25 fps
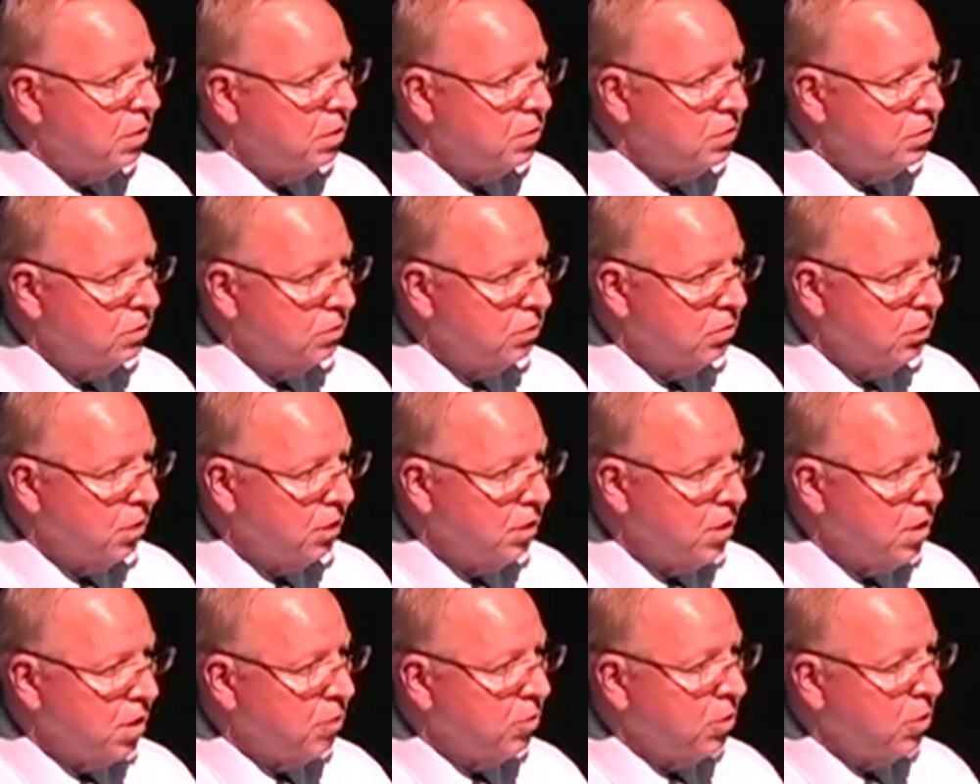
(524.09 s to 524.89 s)
to the
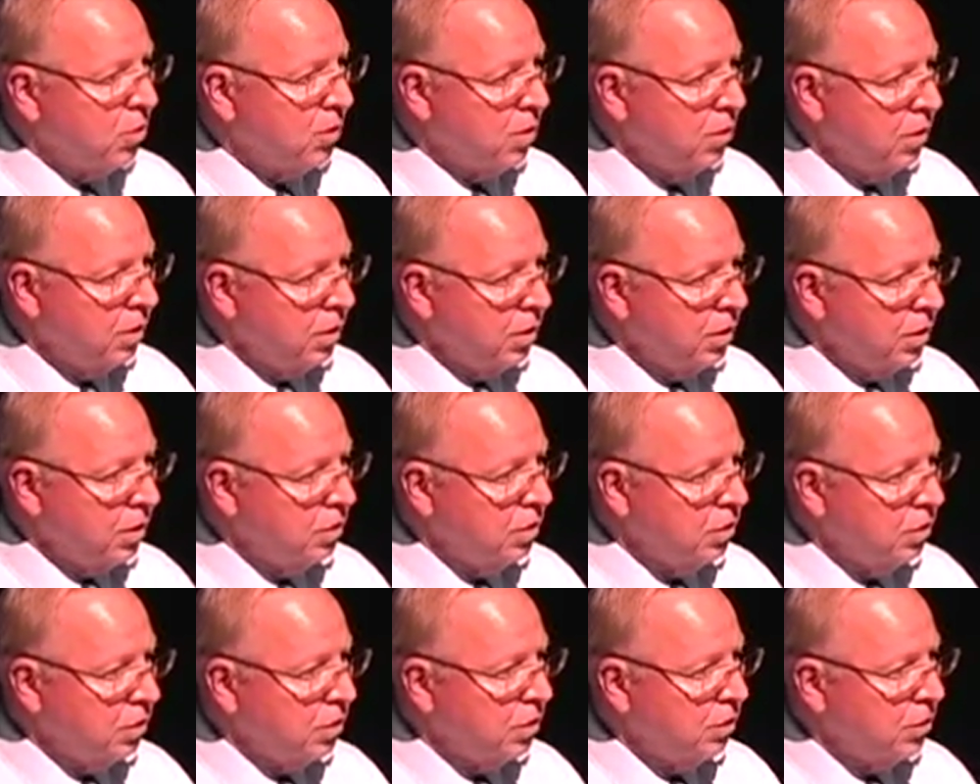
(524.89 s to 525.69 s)
governor
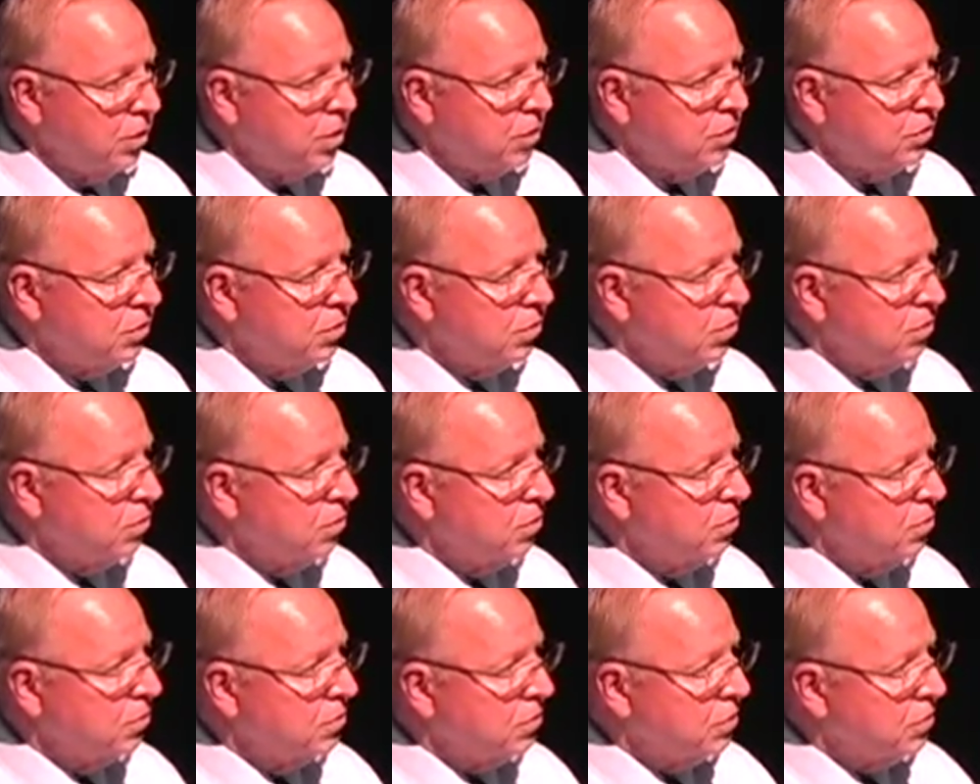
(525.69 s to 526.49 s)
in the commission, you
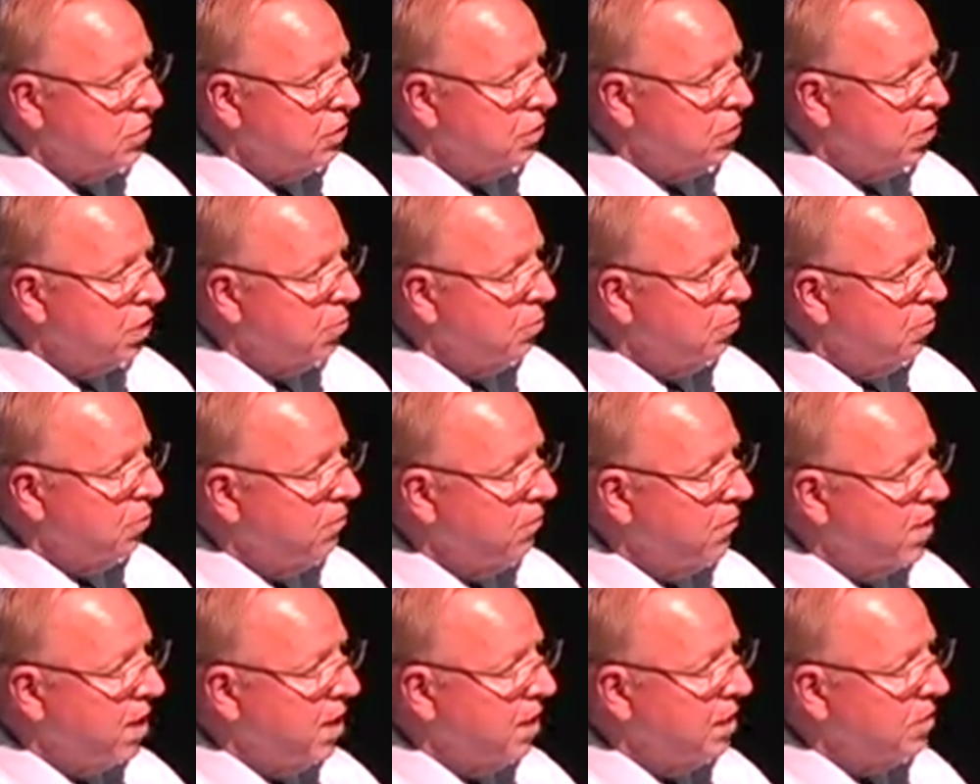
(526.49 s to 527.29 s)
will see a number
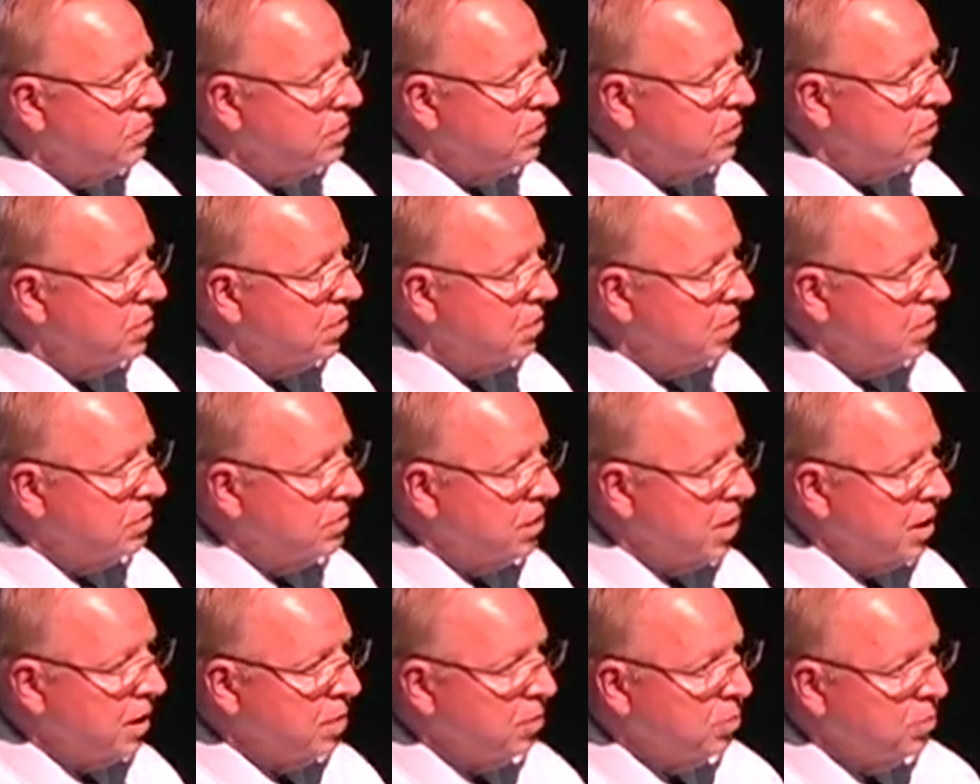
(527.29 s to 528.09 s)
of items that
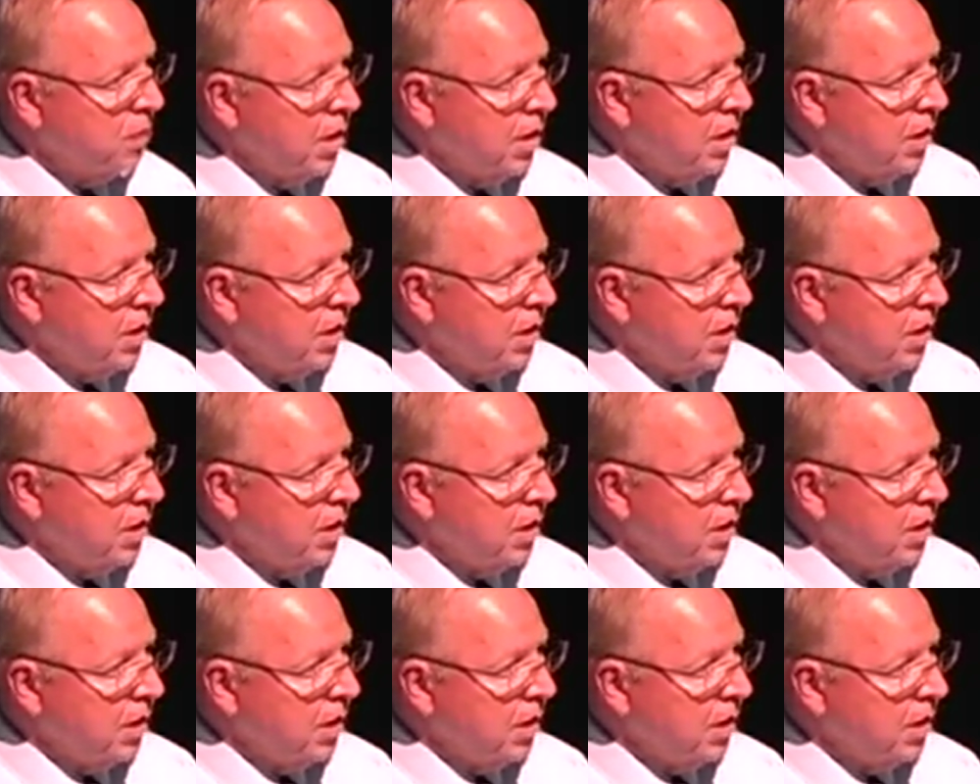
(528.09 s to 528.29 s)
it's aimed